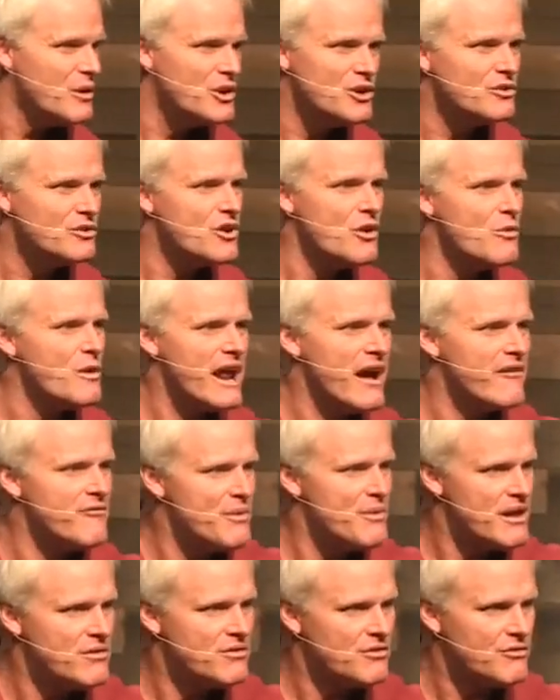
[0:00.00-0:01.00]
Well, you don't know what
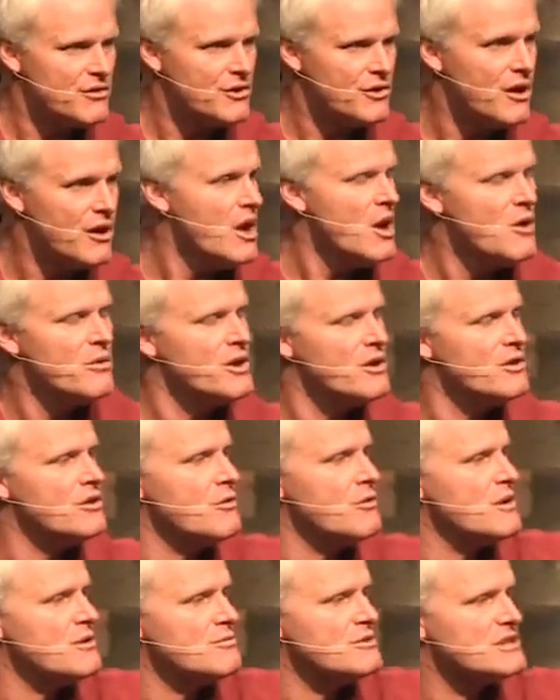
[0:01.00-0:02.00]
I've been through. Well, you
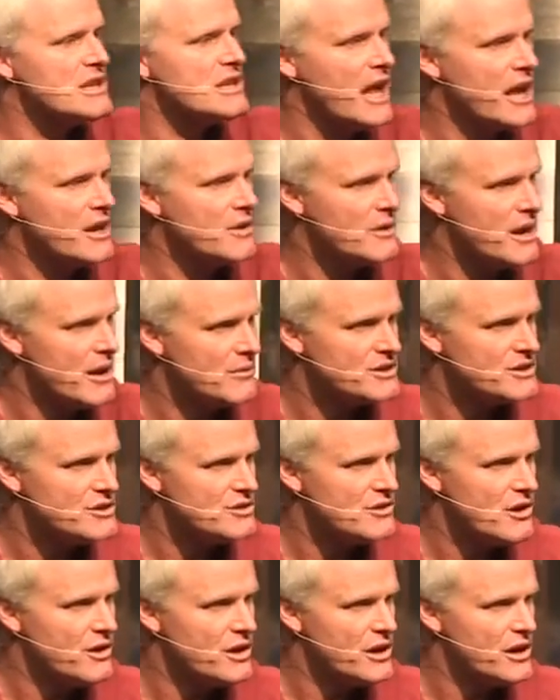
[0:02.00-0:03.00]
don't know what it was like when I was
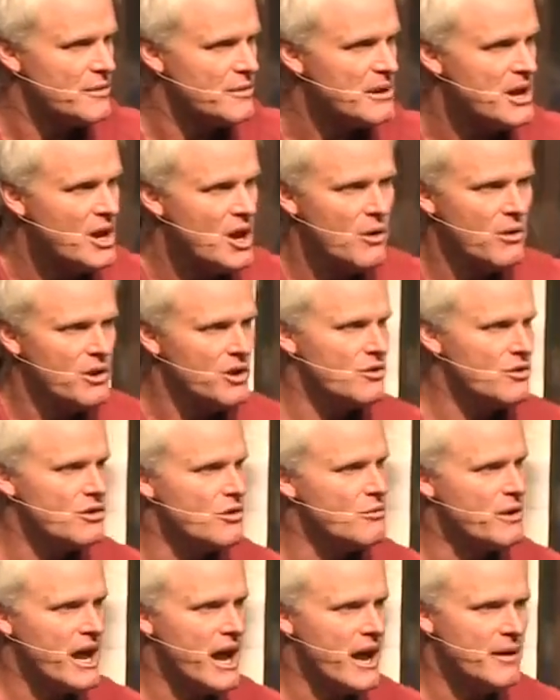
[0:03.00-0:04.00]
growing up. Well, you don't
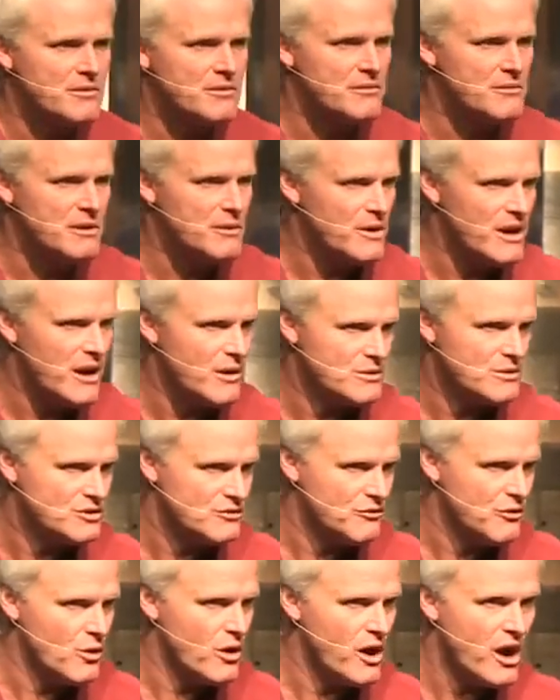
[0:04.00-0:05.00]
know what happened to me when I
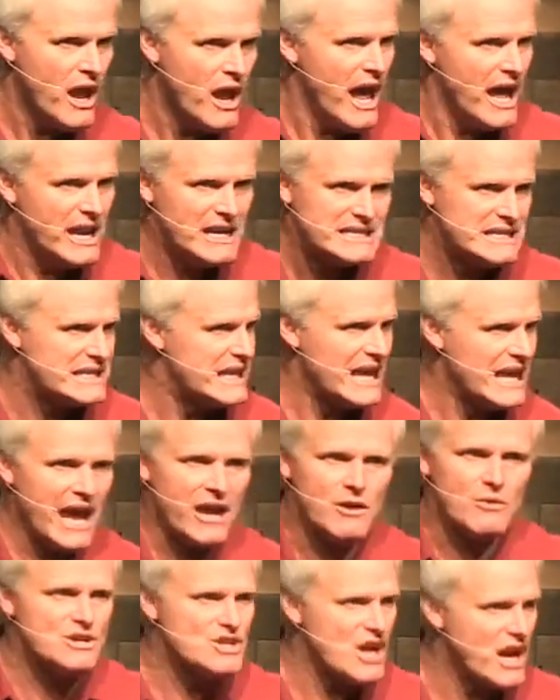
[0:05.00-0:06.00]
was four. And it's the
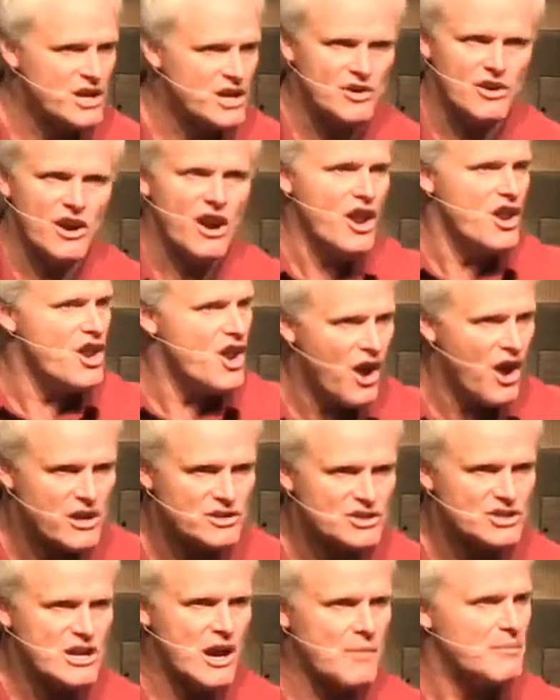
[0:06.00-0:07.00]
language I hear
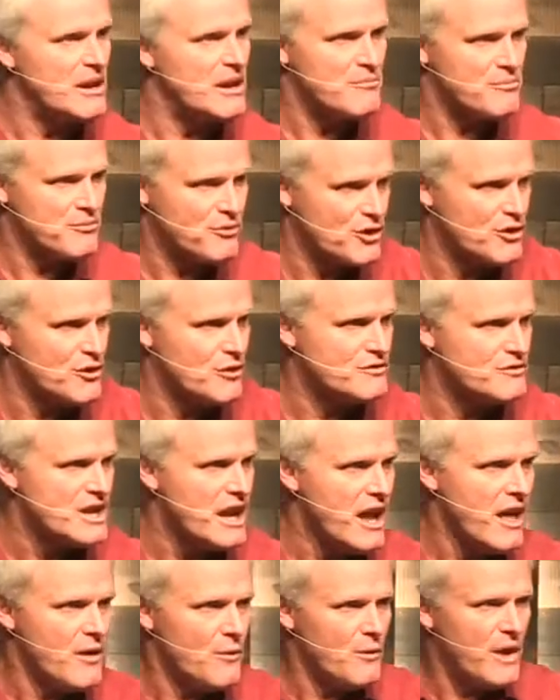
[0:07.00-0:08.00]
nonstop. And it proves
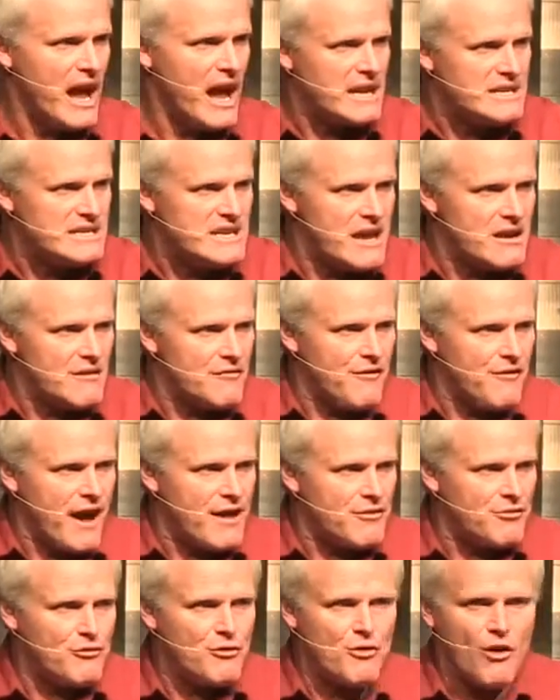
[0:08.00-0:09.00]
that we
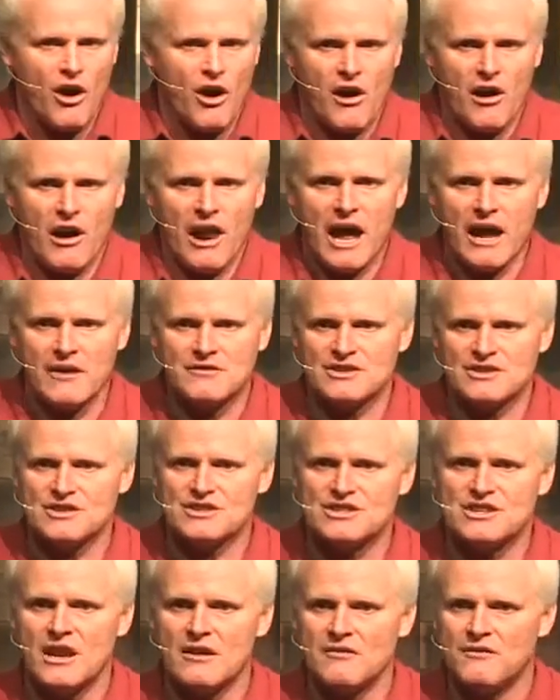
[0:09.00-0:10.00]
identify through our lives
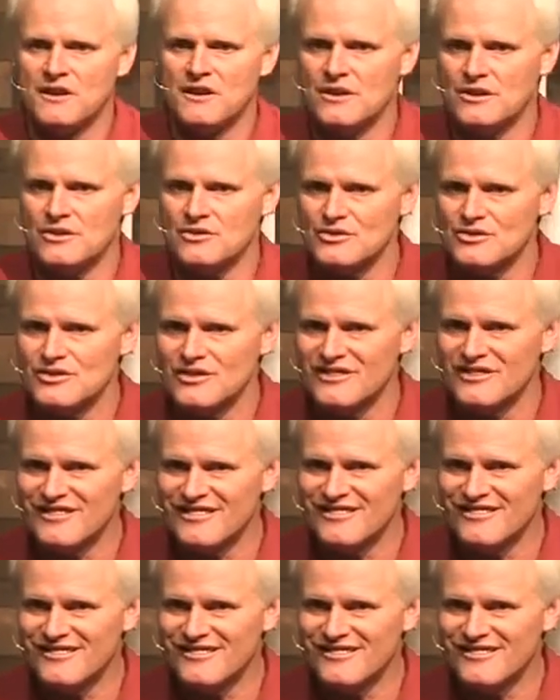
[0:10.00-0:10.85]
instead of his.